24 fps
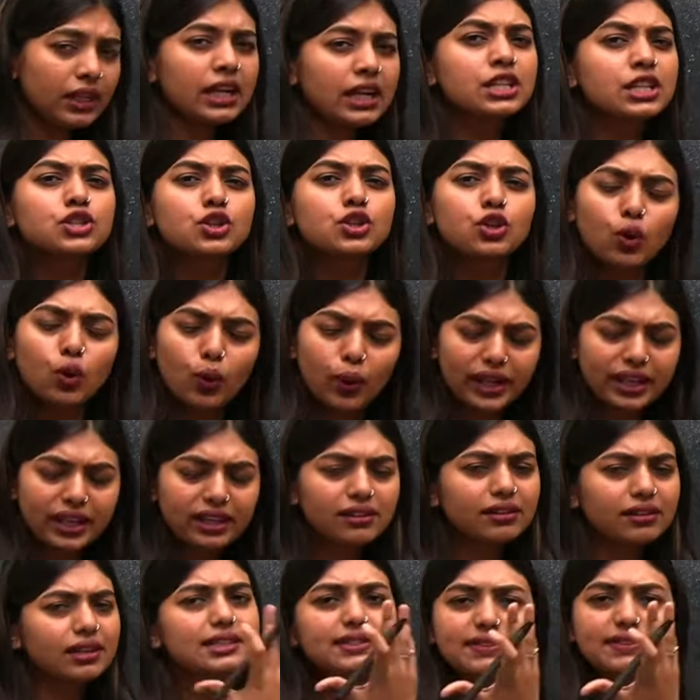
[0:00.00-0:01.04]
is growing,
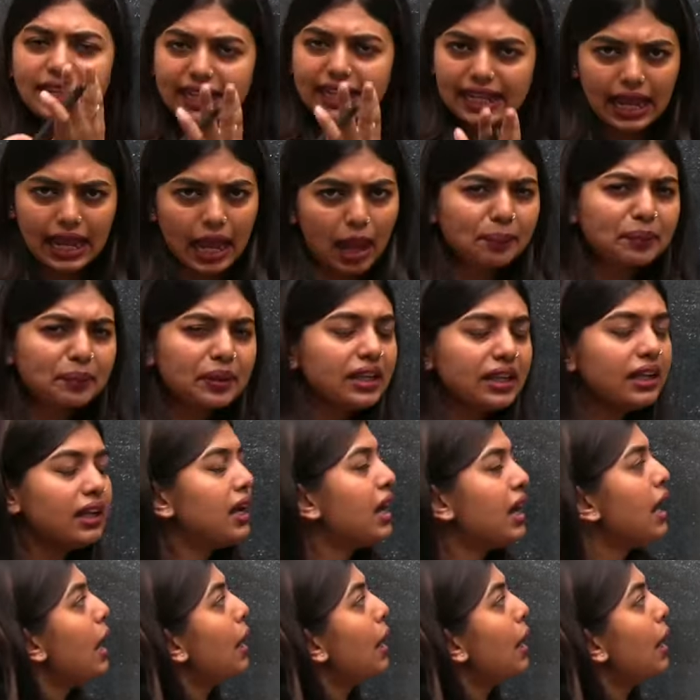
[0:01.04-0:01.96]
is very happy,